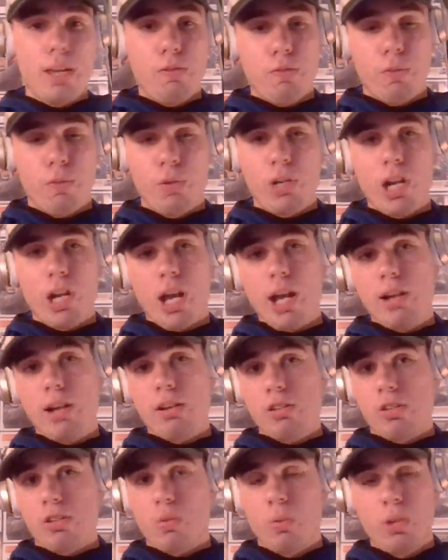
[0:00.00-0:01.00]

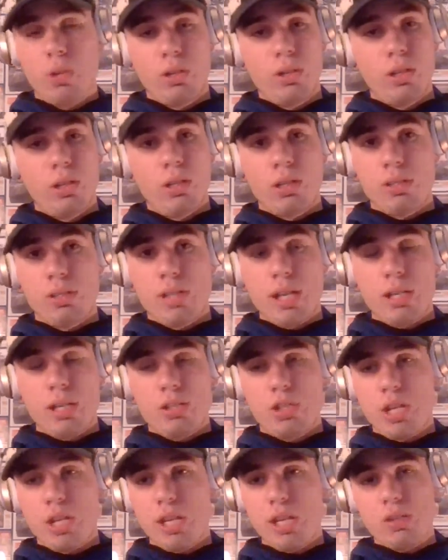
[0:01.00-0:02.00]
49ers are willing to take a
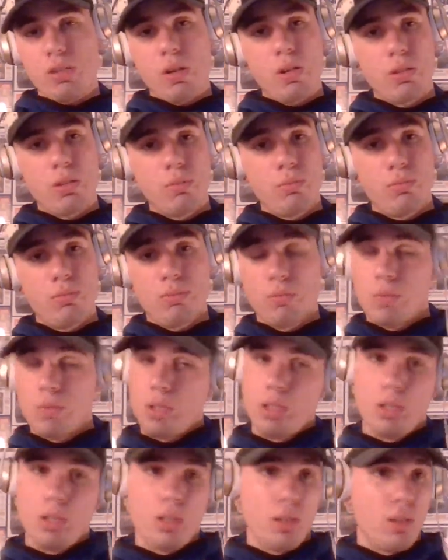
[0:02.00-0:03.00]
chance on him.
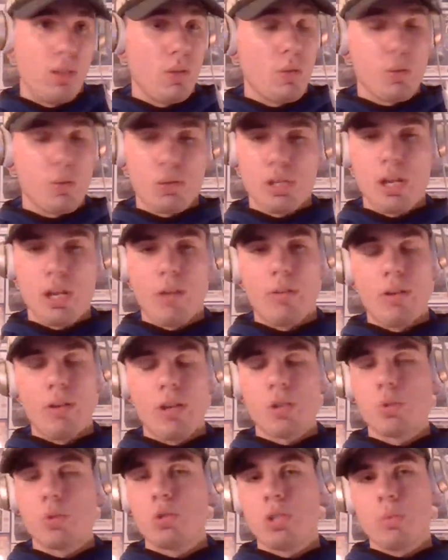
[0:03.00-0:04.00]
We'll see how he
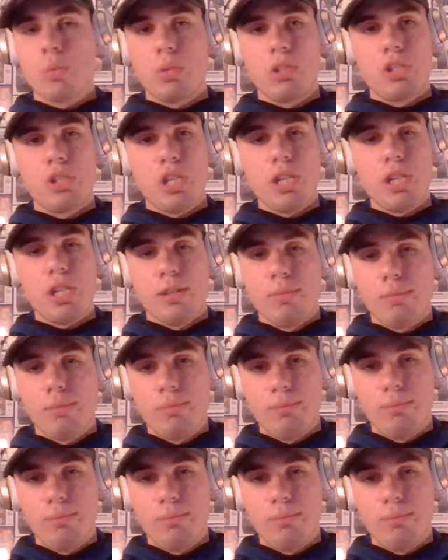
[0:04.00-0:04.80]
does with Jimmy G.